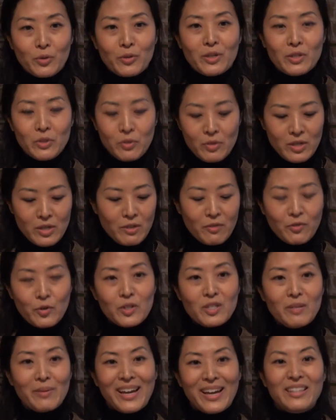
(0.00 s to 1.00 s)
to do this. So this is the
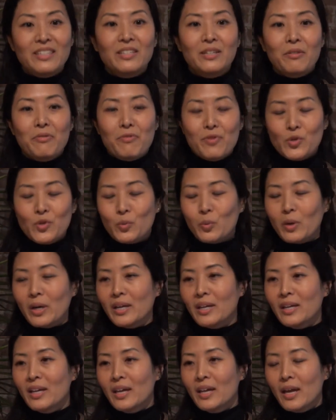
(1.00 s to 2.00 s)
first time I did it this
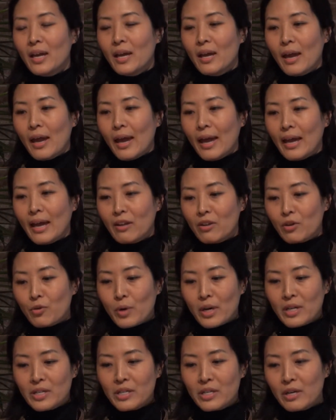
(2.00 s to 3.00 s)
way. And
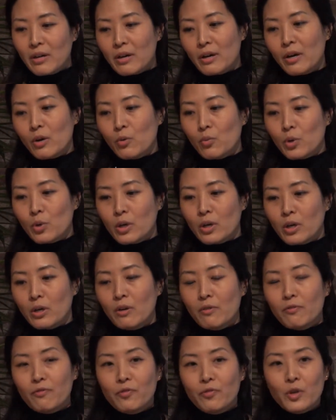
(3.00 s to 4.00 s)
the criteria
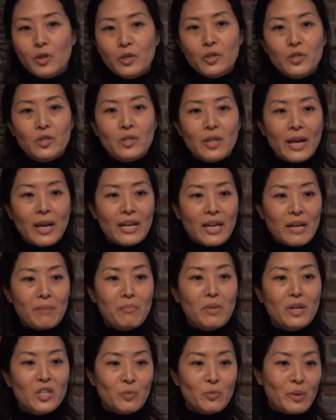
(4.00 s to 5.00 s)
were, first, that
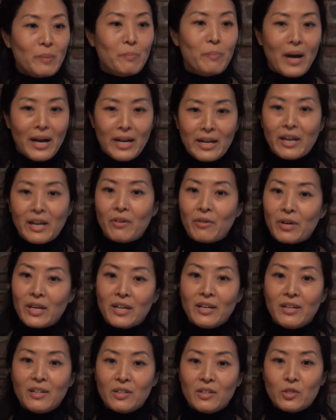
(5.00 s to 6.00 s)
it must be binary.
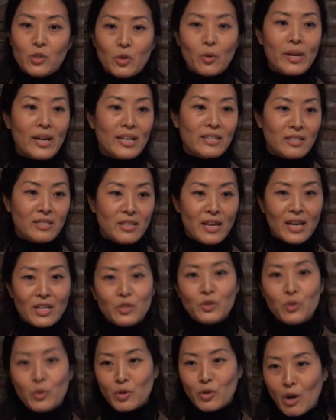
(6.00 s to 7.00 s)
So it's
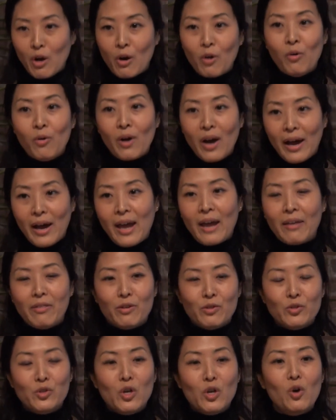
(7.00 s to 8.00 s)
yes or no.
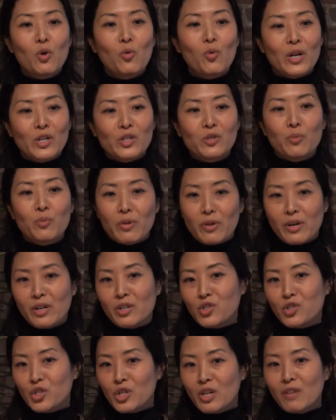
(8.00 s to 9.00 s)
There's no question whether
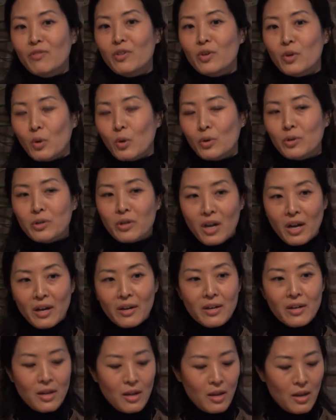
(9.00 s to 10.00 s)
I achieved the goal or
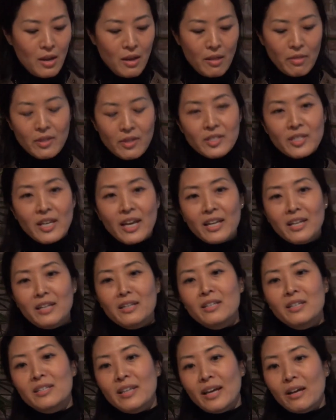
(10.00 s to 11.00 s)
not. The
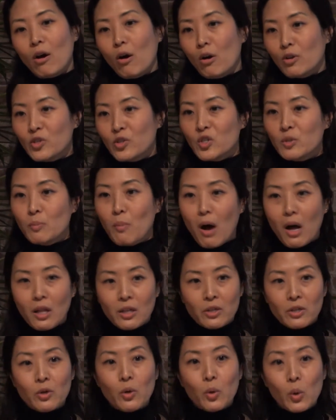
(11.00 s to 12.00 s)
second is that all
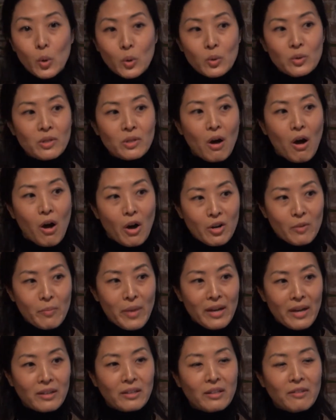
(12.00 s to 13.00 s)
smaller goals
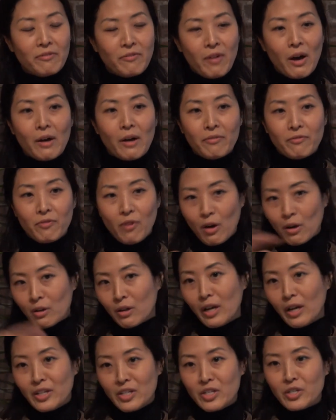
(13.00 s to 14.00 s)
automatically
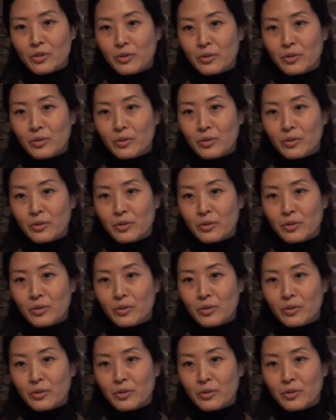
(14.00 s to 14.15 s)
fall